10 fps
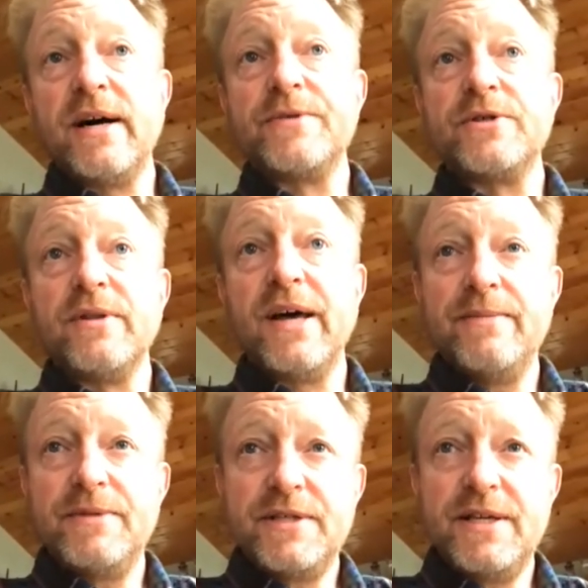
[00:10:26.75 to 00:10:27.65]
So
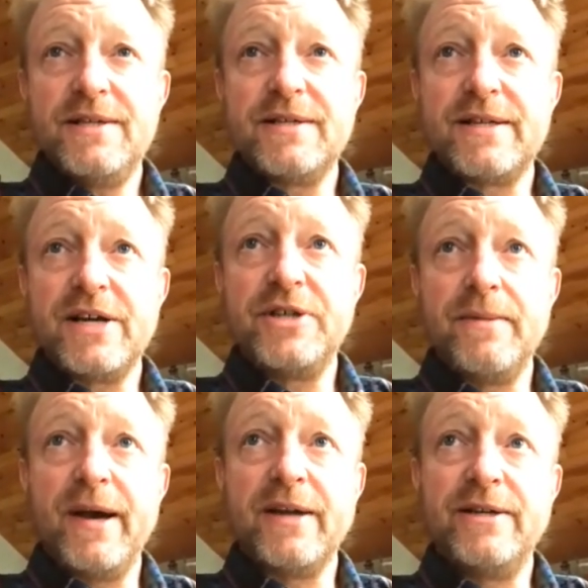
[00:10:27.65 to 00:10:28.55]
Lyme disease is actually a
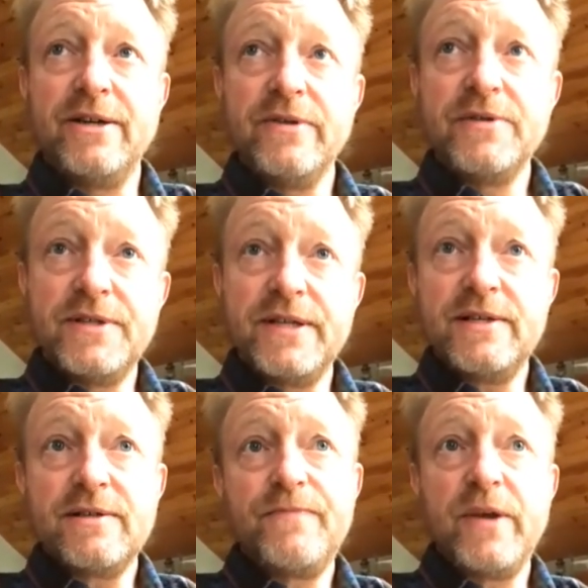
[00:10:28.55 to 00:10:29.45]
bacterial disease